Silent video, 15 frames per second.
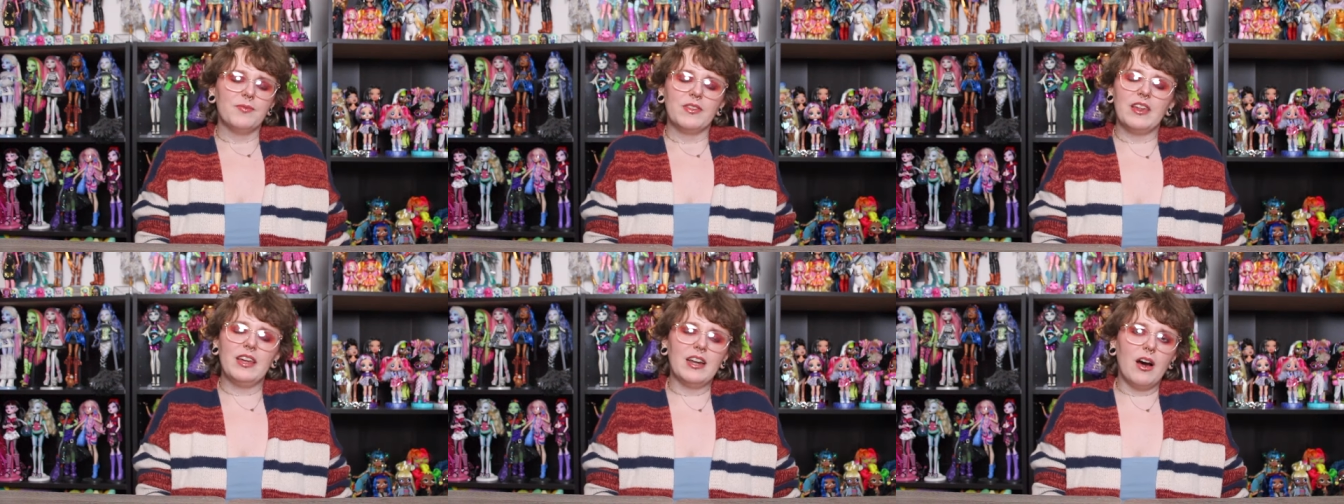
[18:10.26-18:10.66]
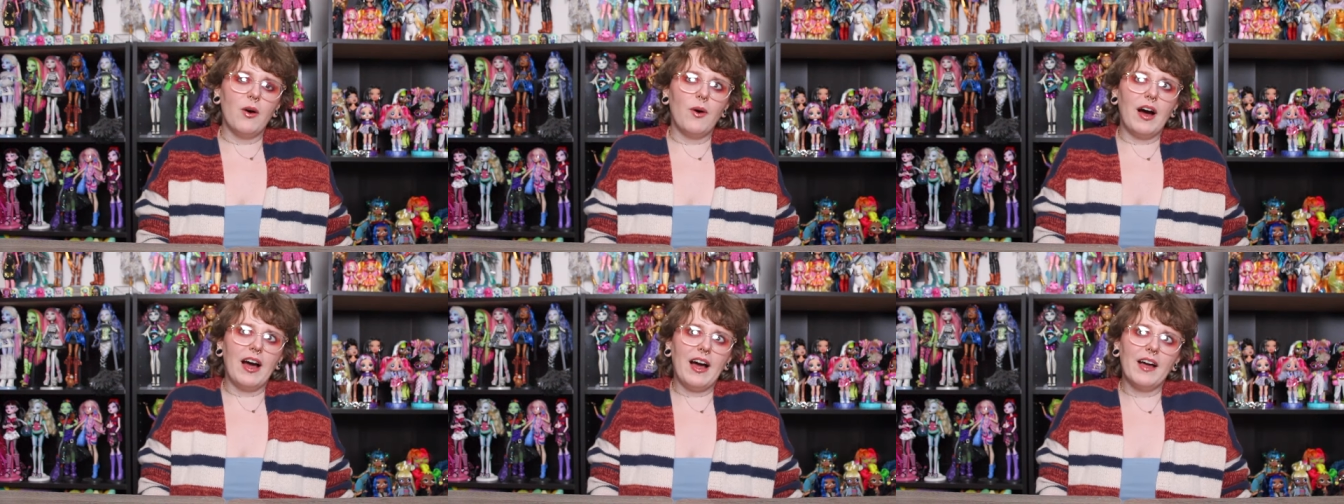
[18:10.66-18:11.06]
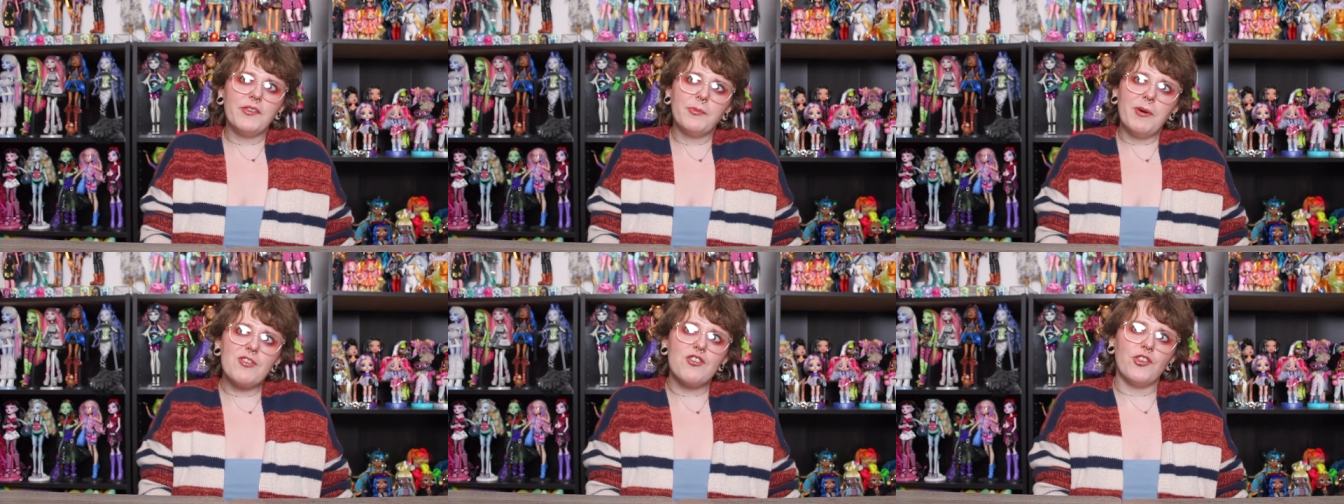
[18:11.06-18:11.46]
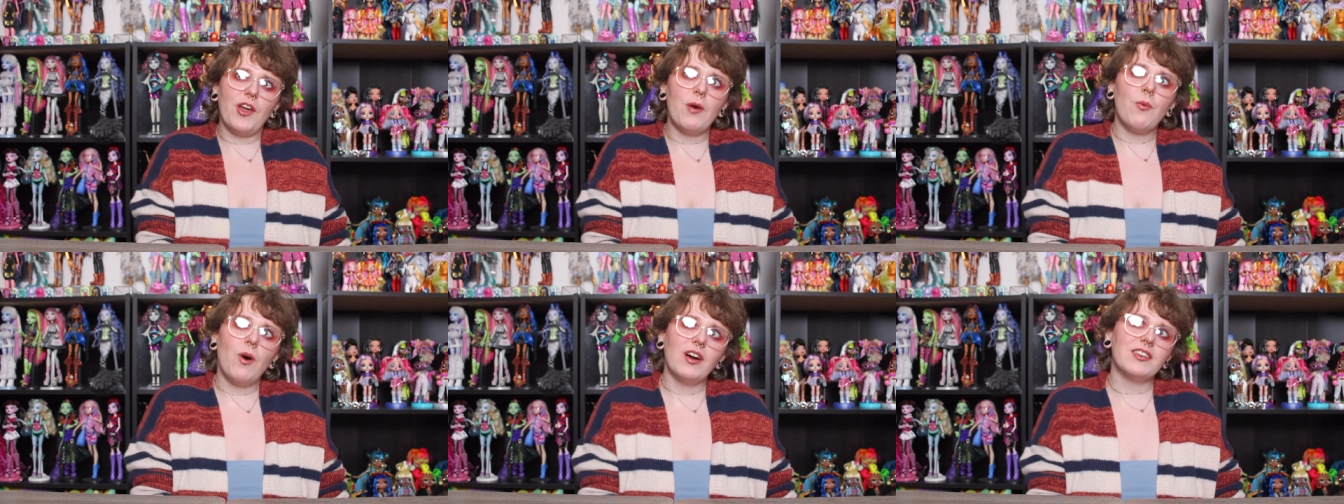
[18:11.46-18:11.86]
you know, as much as
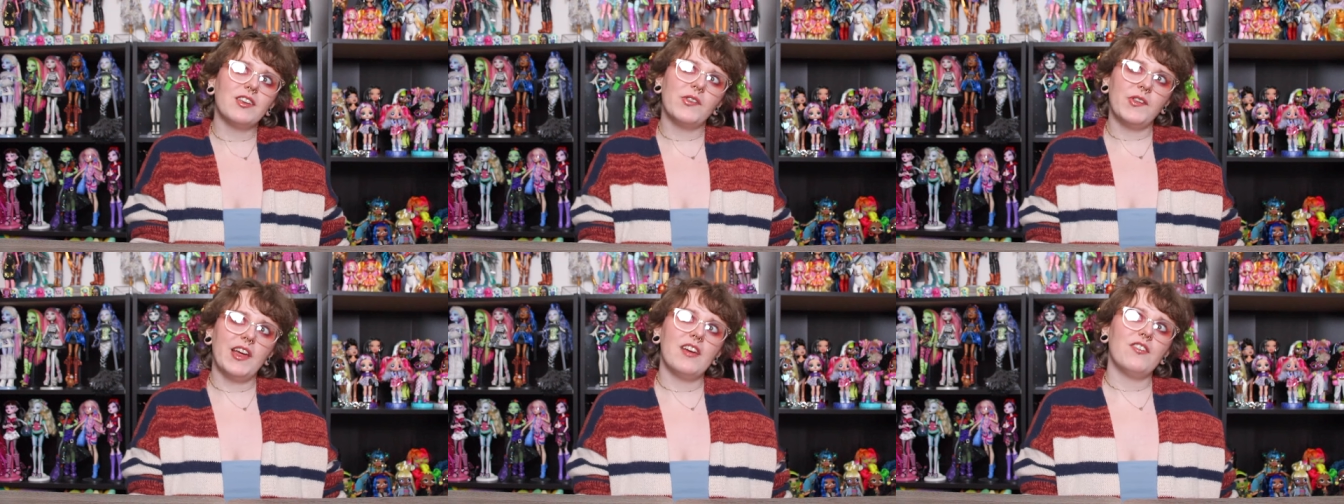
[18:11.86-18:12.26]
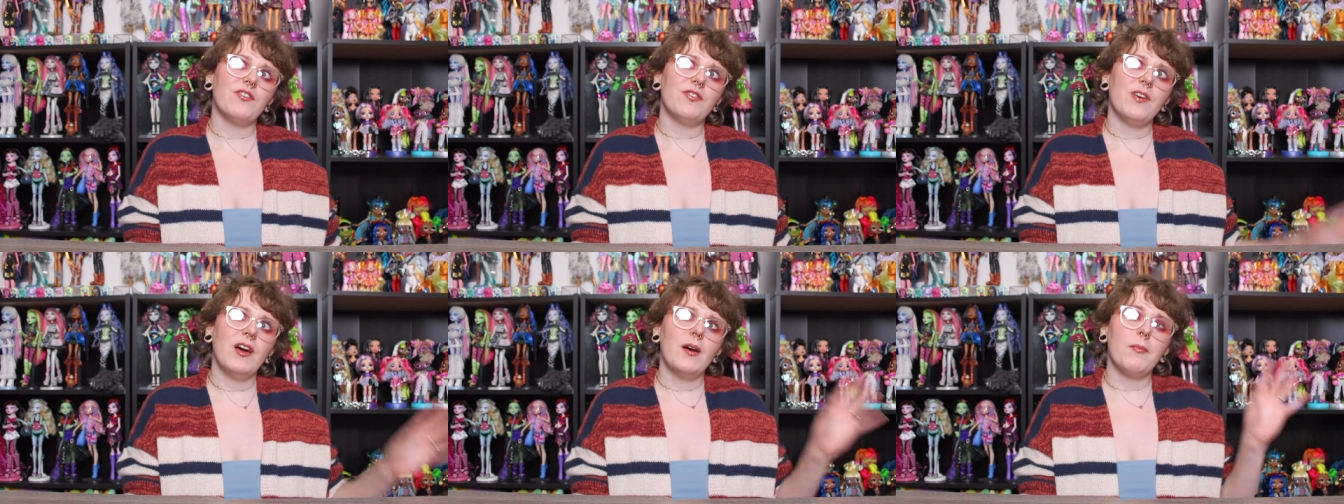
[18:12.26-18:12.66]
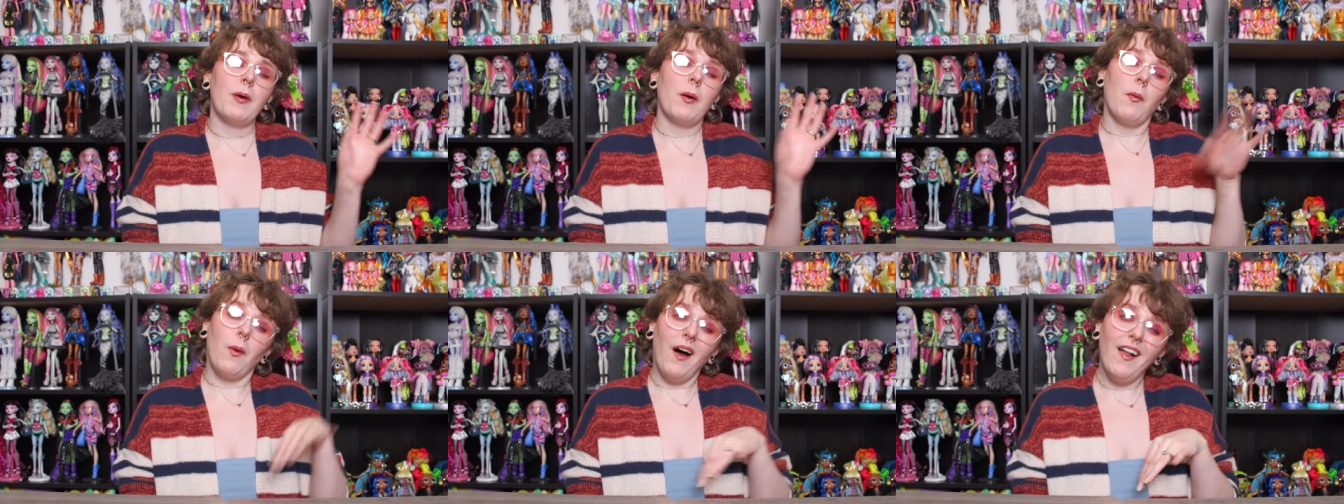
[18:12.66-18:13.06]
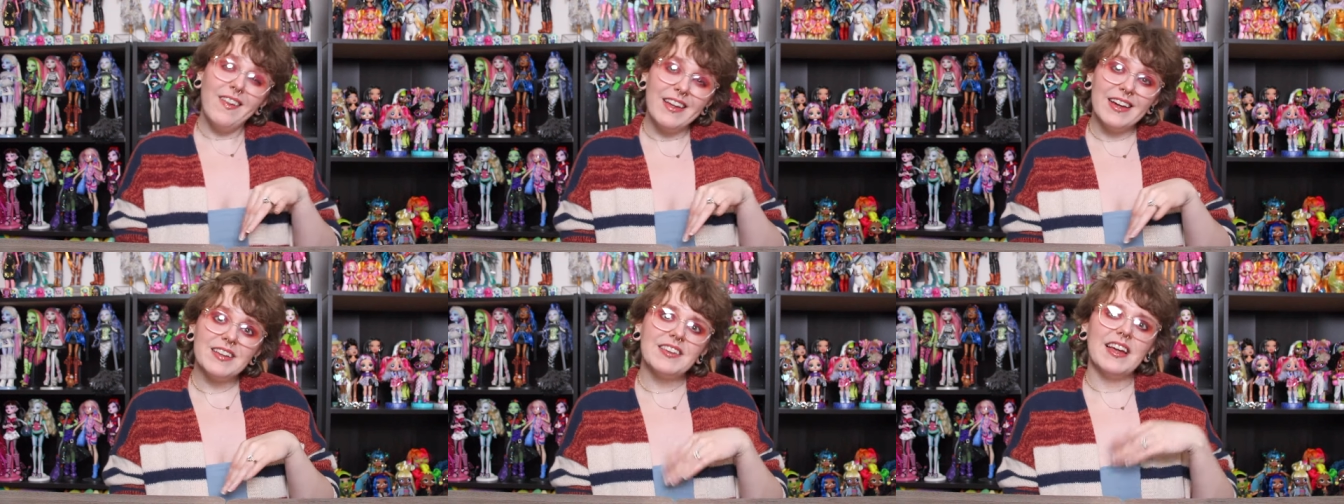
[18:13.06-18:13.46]
I want to save my
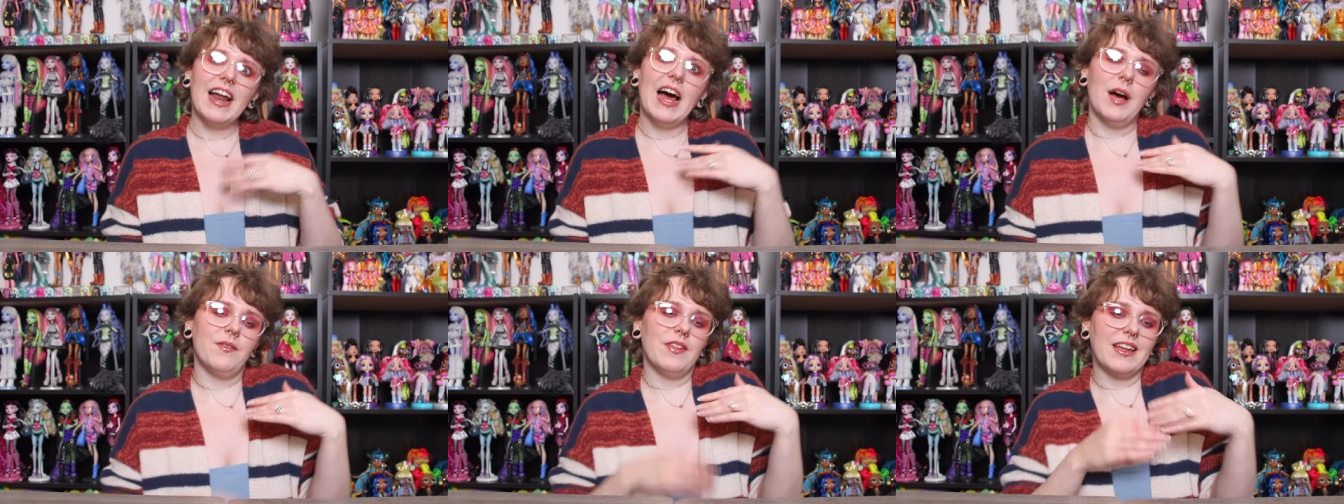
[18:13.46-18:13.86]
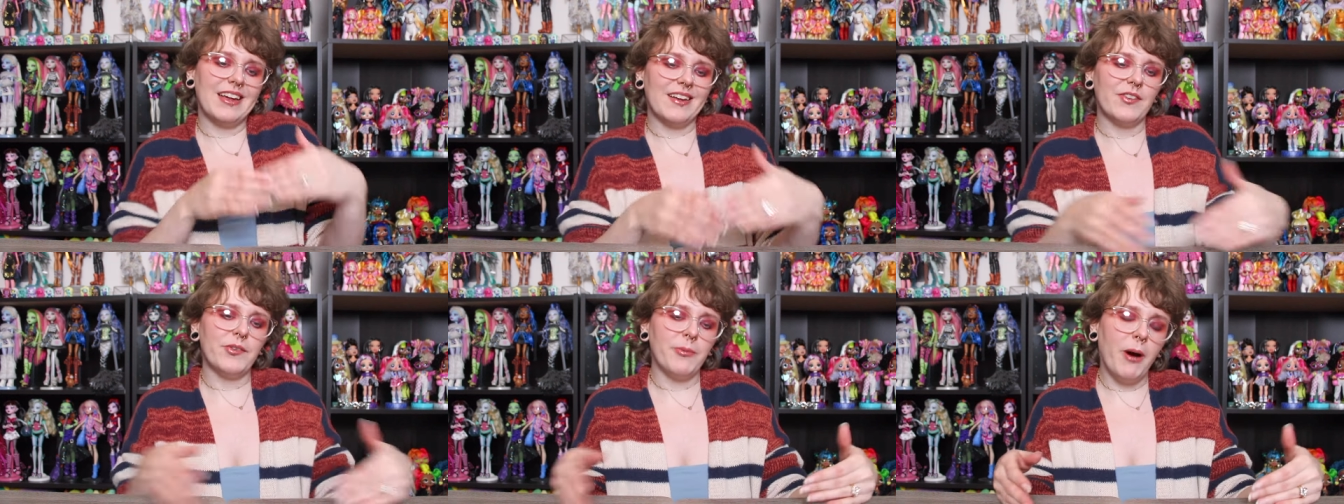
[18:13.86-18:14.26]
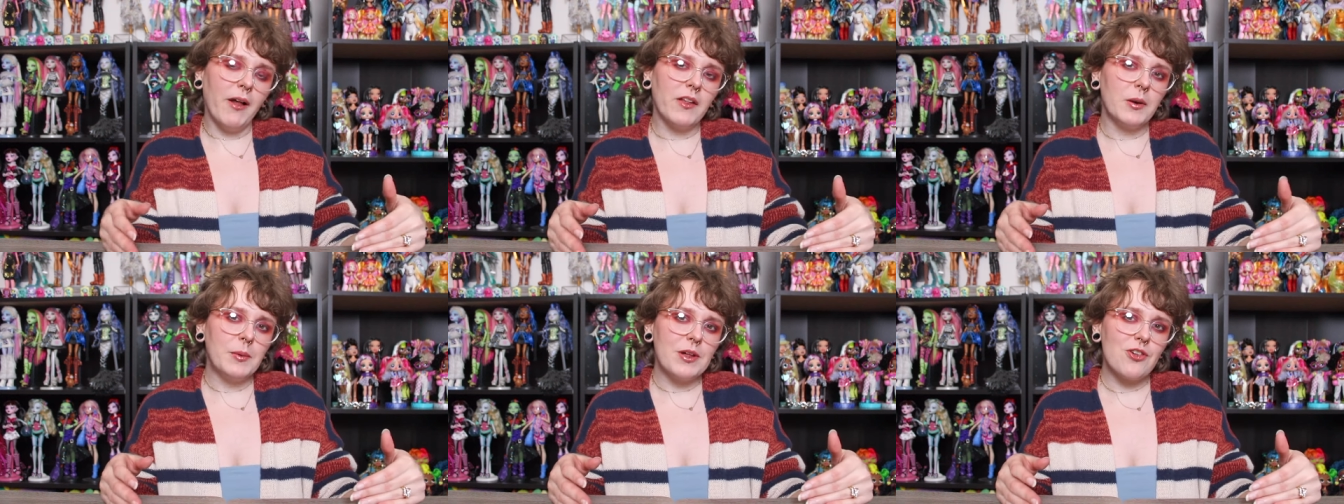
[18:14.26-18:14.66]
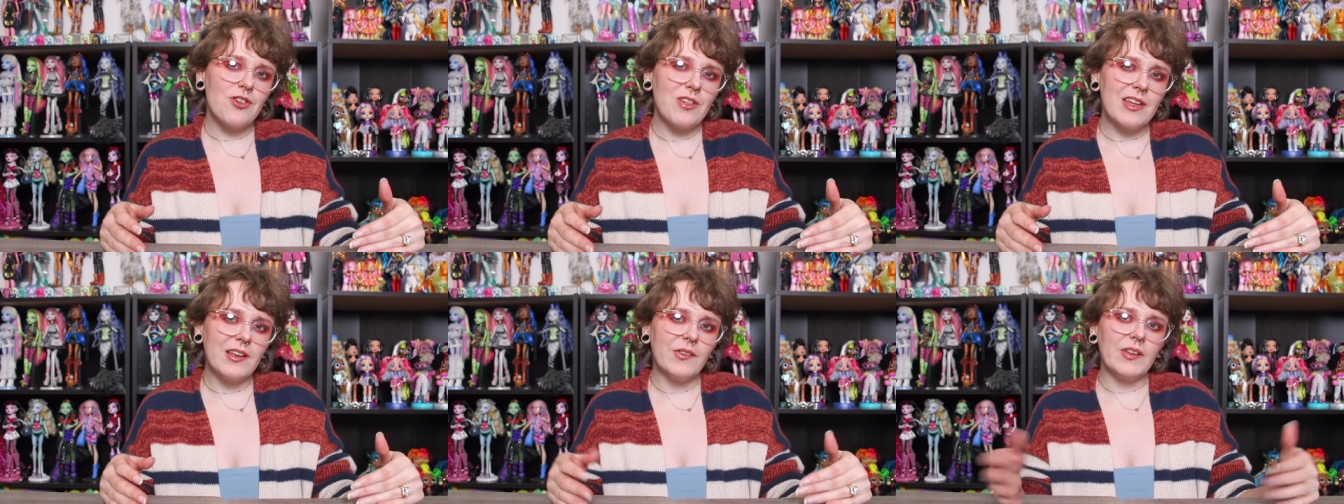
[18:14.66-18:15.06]
wallet and have like a smaller wish
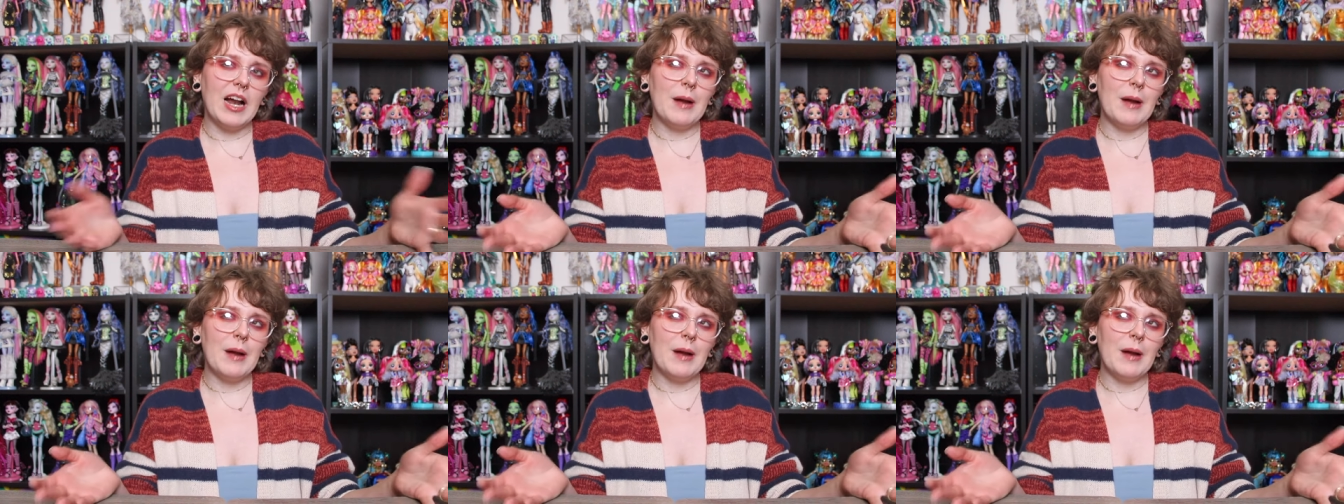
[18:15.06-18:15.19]
list.